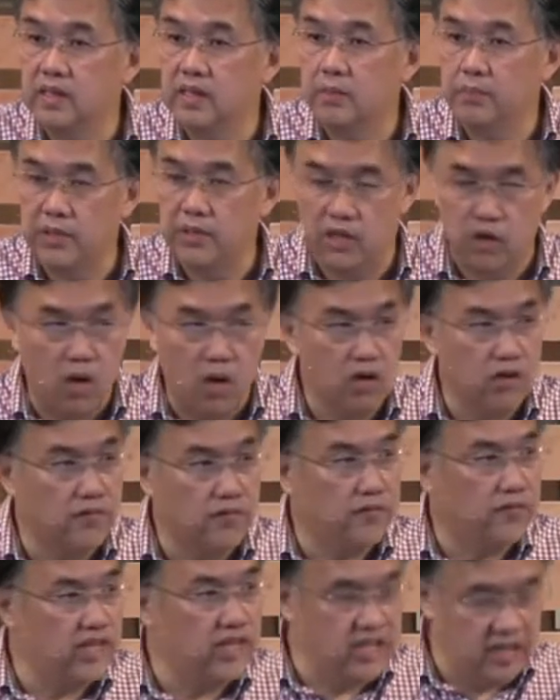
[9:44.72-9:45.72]

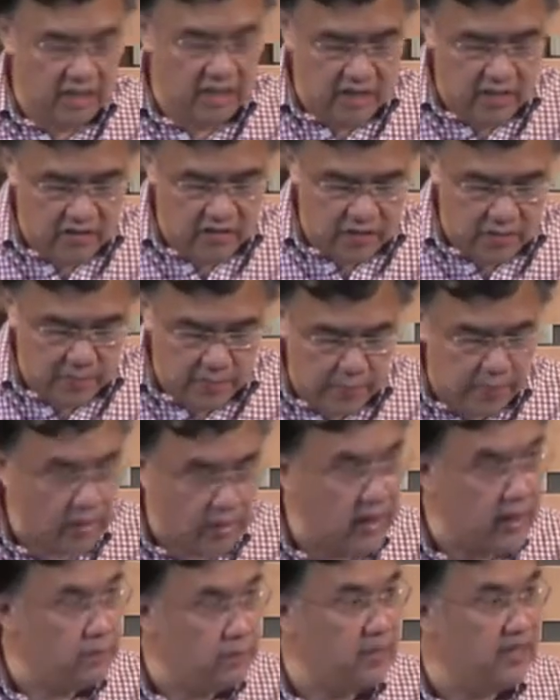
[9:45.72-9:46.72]
Pornography is a
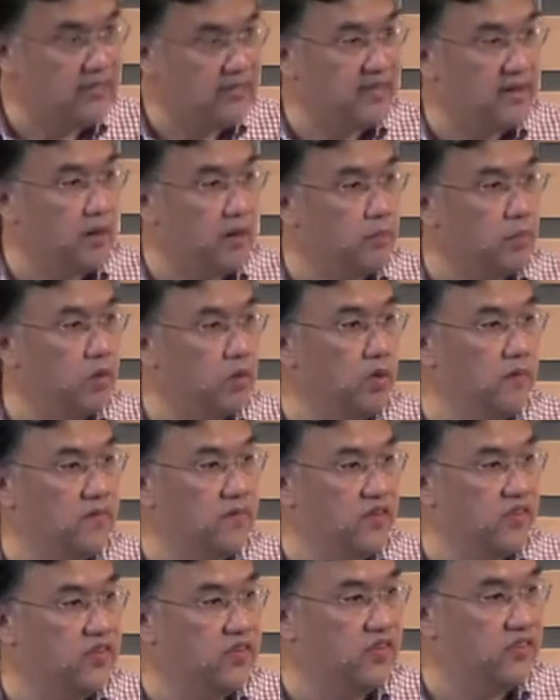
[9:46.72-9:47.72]
prime example of
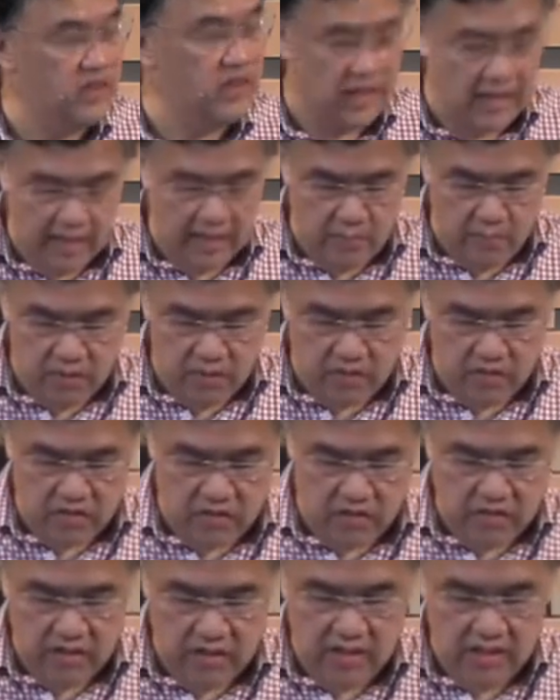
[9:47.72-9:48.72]
these
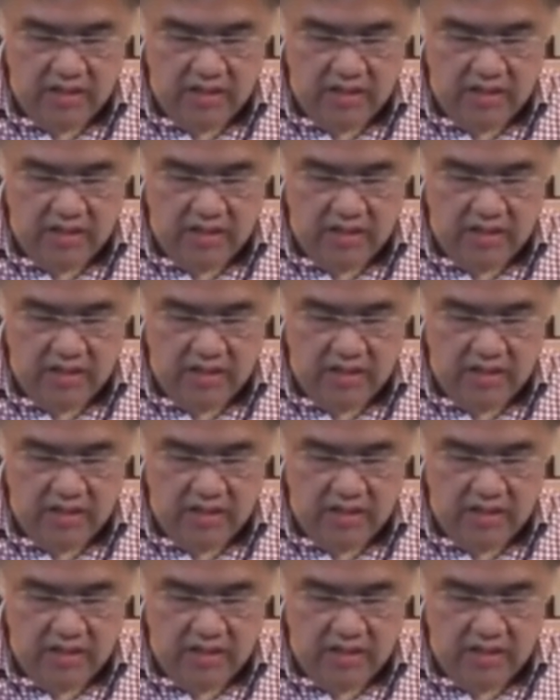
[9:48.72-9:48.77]
elements.